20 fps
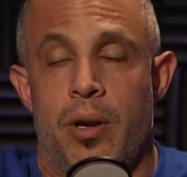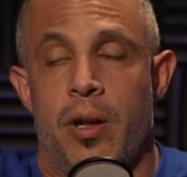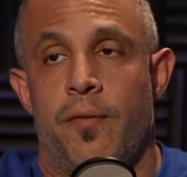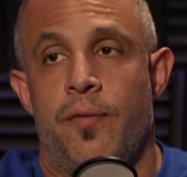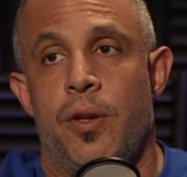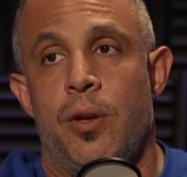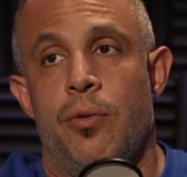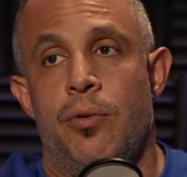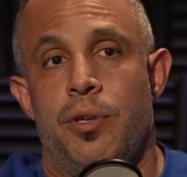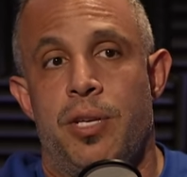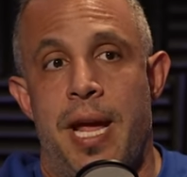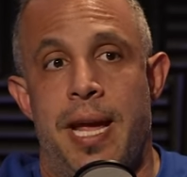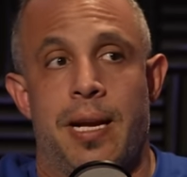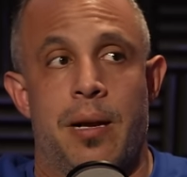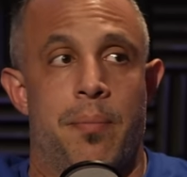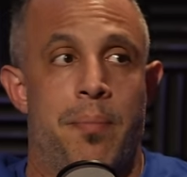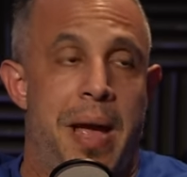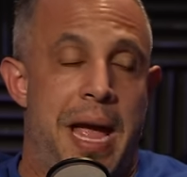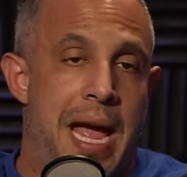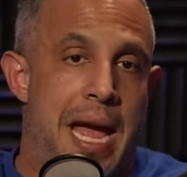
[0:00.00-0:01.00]
If you take
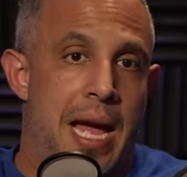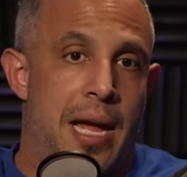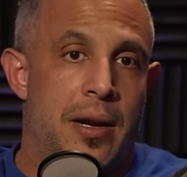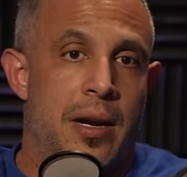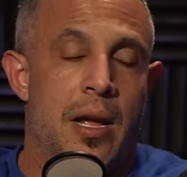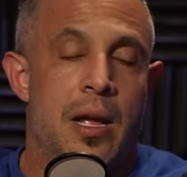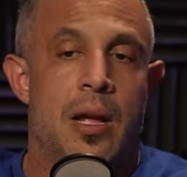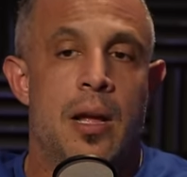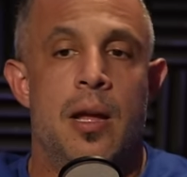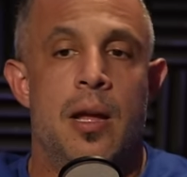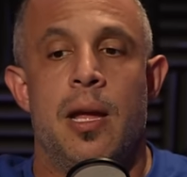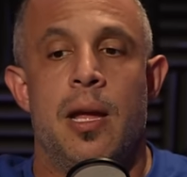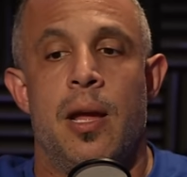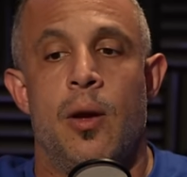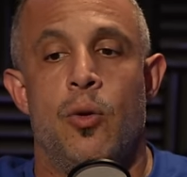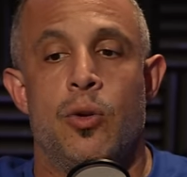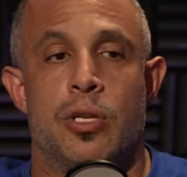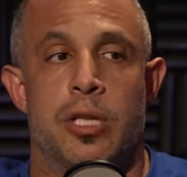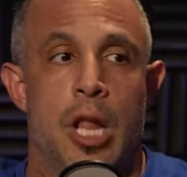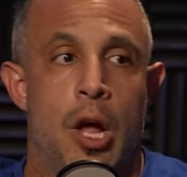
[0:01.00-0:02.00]
a man
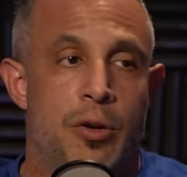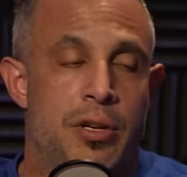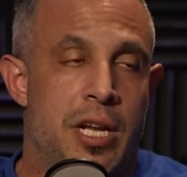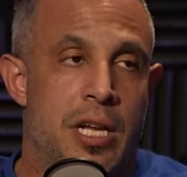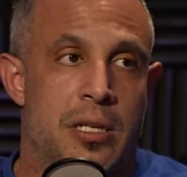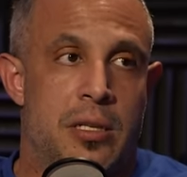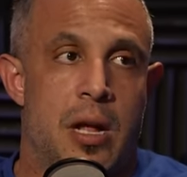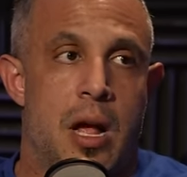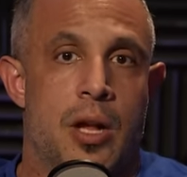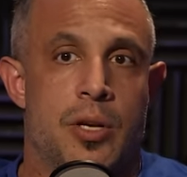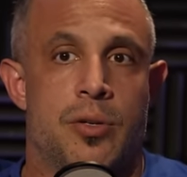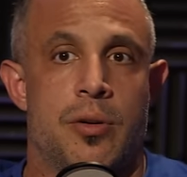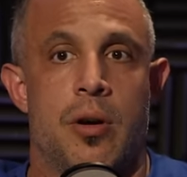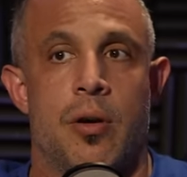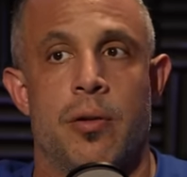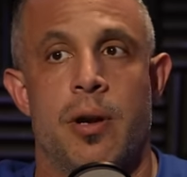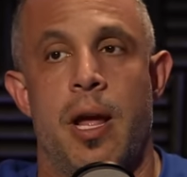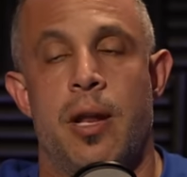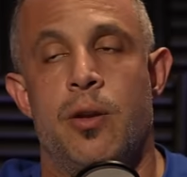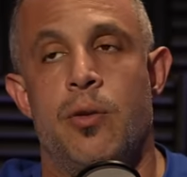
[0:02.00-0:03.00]
who's low
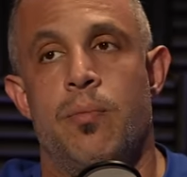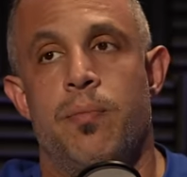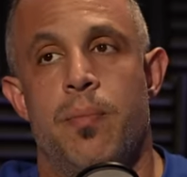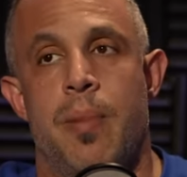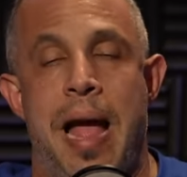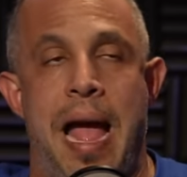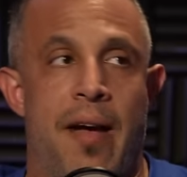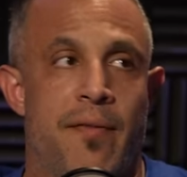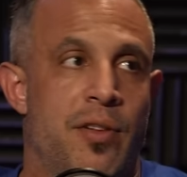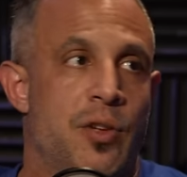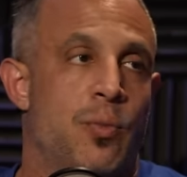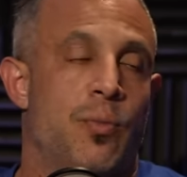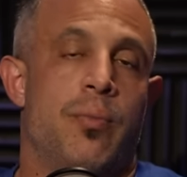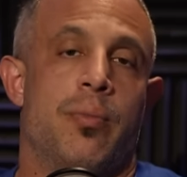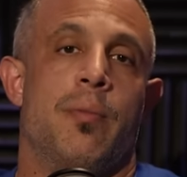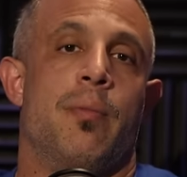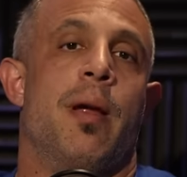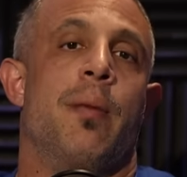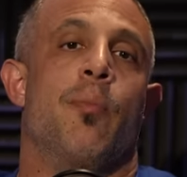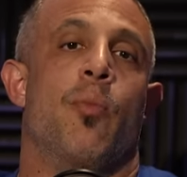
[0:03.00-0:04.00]
testosterone and you have his,
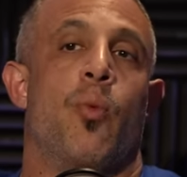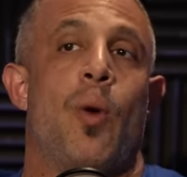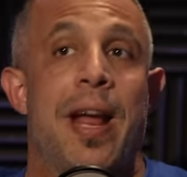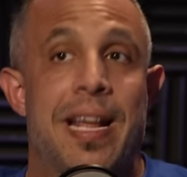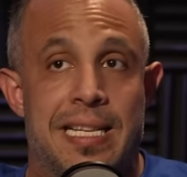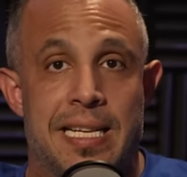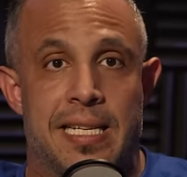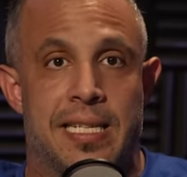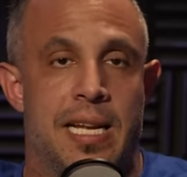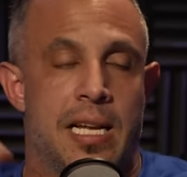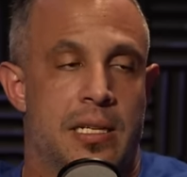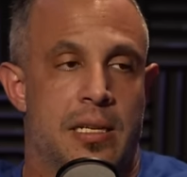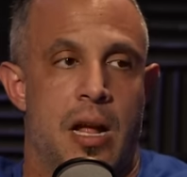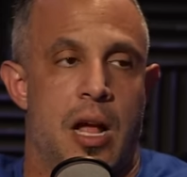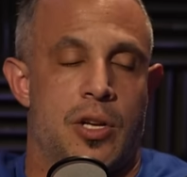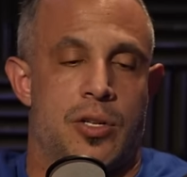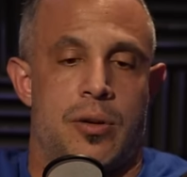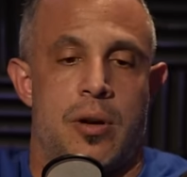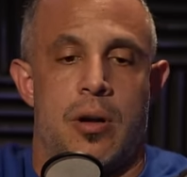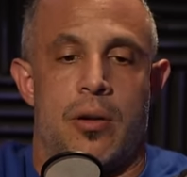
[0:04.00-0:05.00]
him raise his
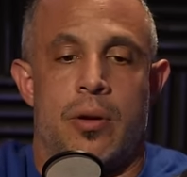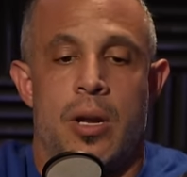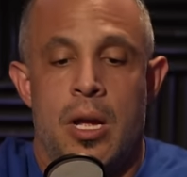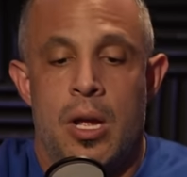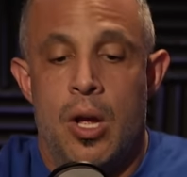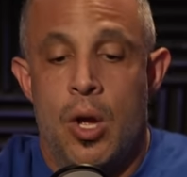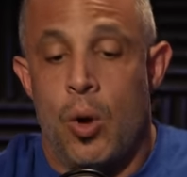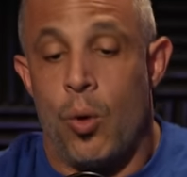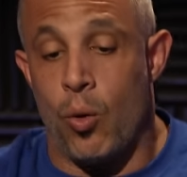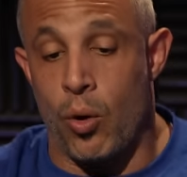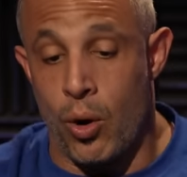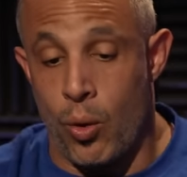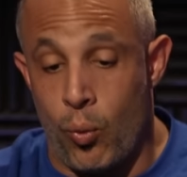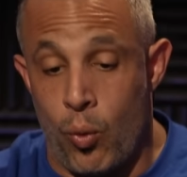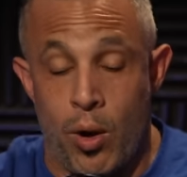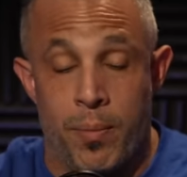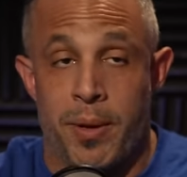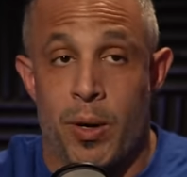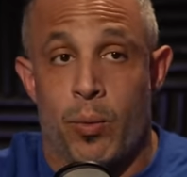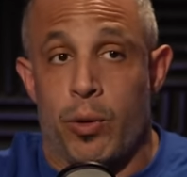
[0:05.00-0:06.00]
testosterone, or a
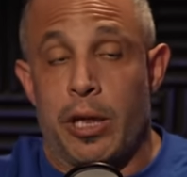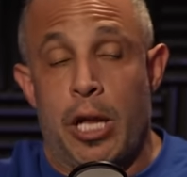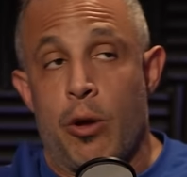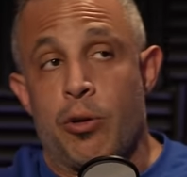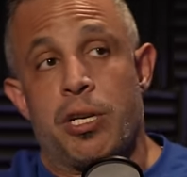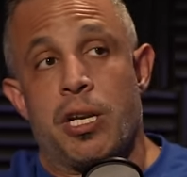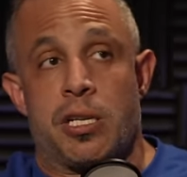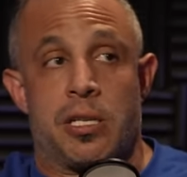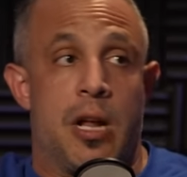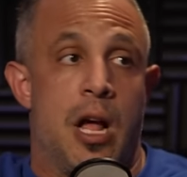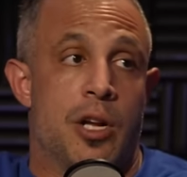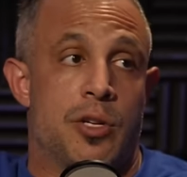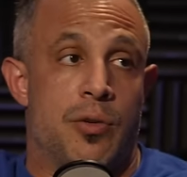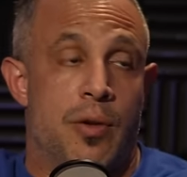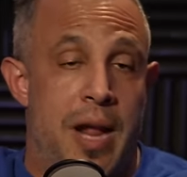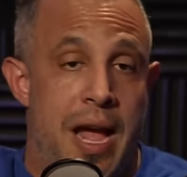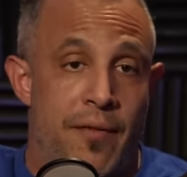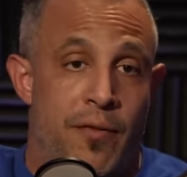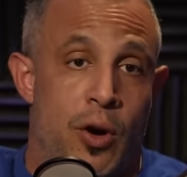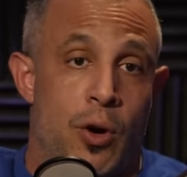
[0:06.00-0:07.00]
woman with low
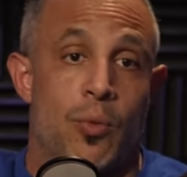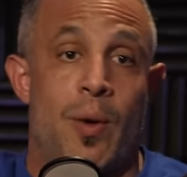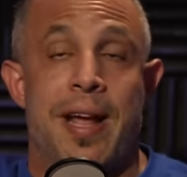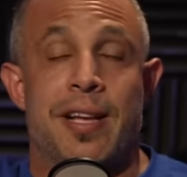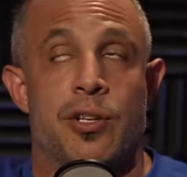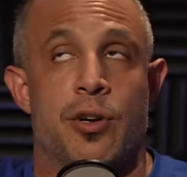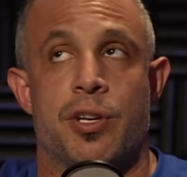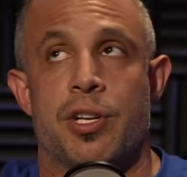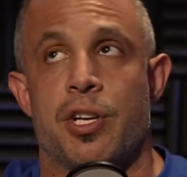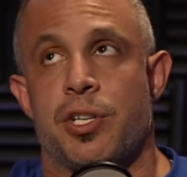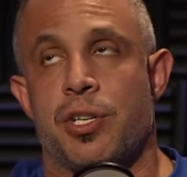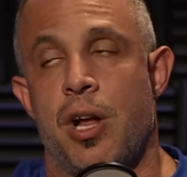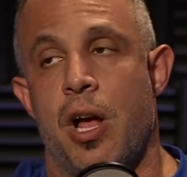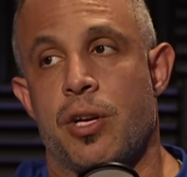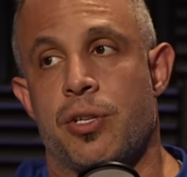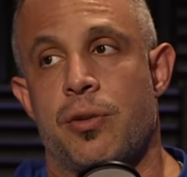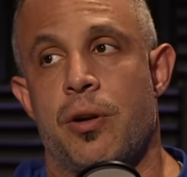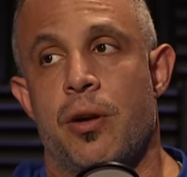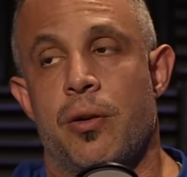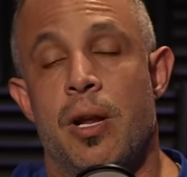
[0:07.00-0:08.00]
testosterone have her raise her
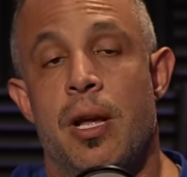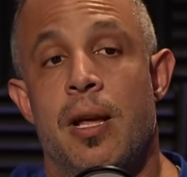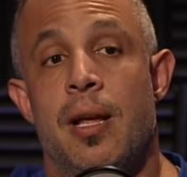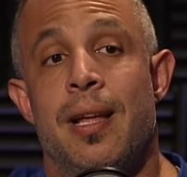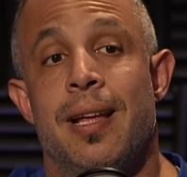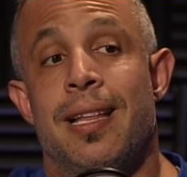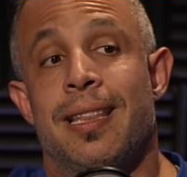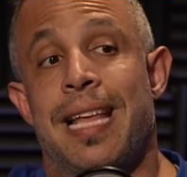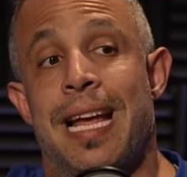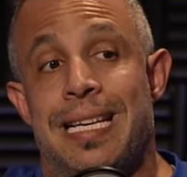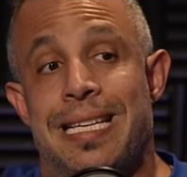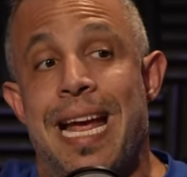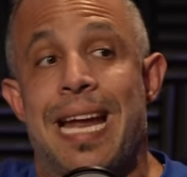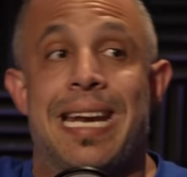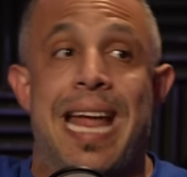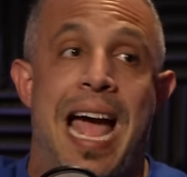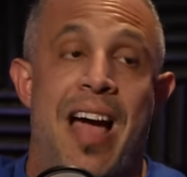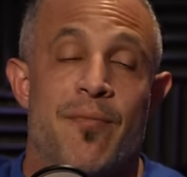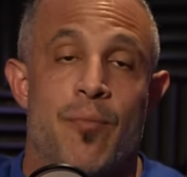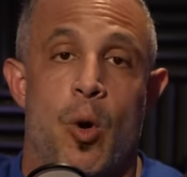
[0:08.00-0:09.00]
testosterone, they tend
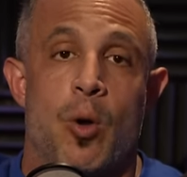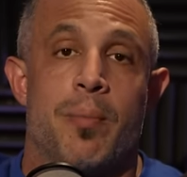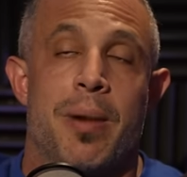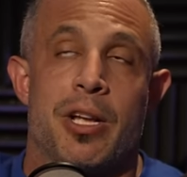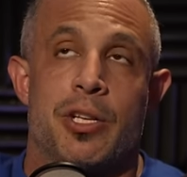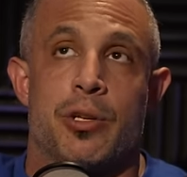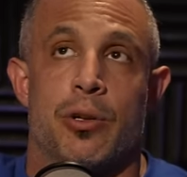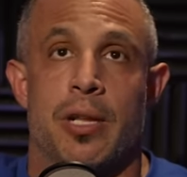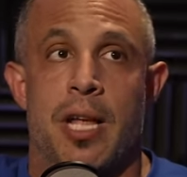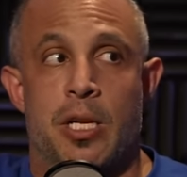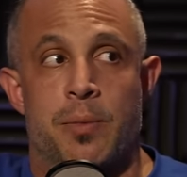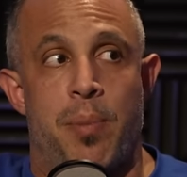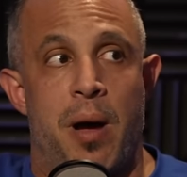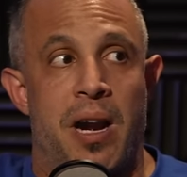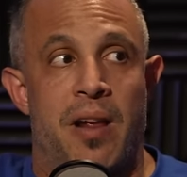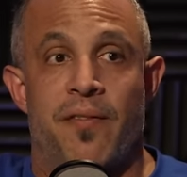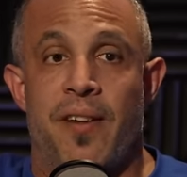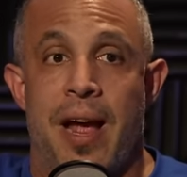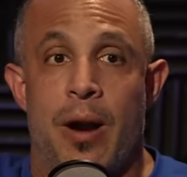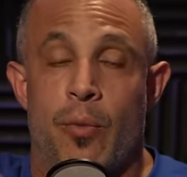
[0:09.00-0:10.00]
to have more muscle, less
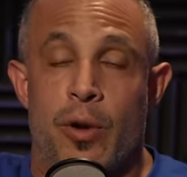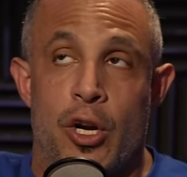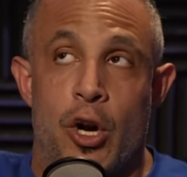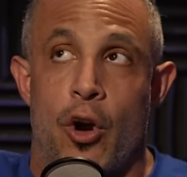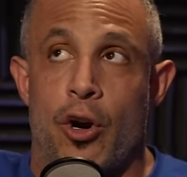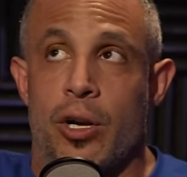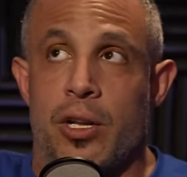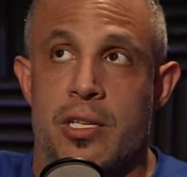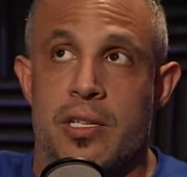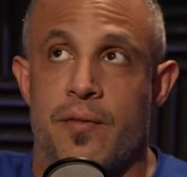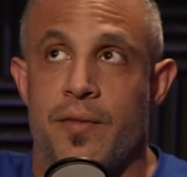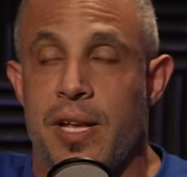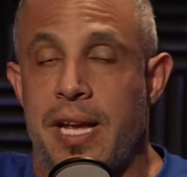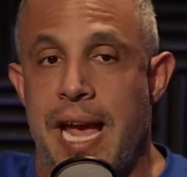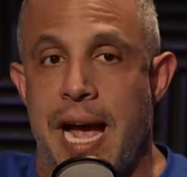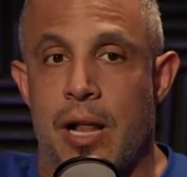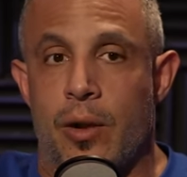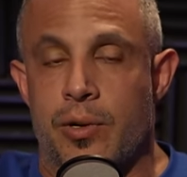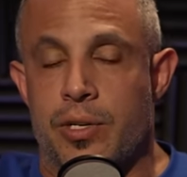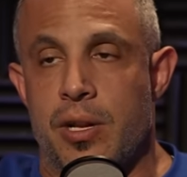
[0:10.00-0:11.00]
body fat, regardless of the
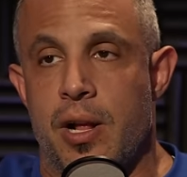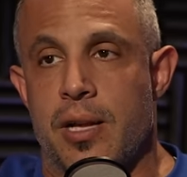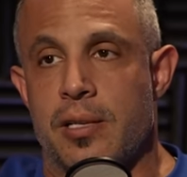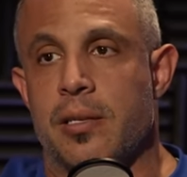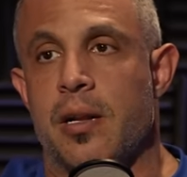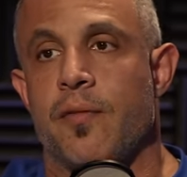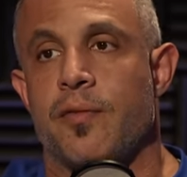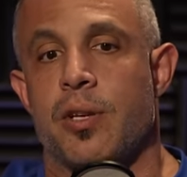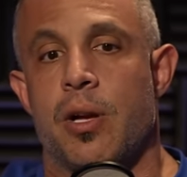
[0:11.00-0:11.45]
calories and all that stuff.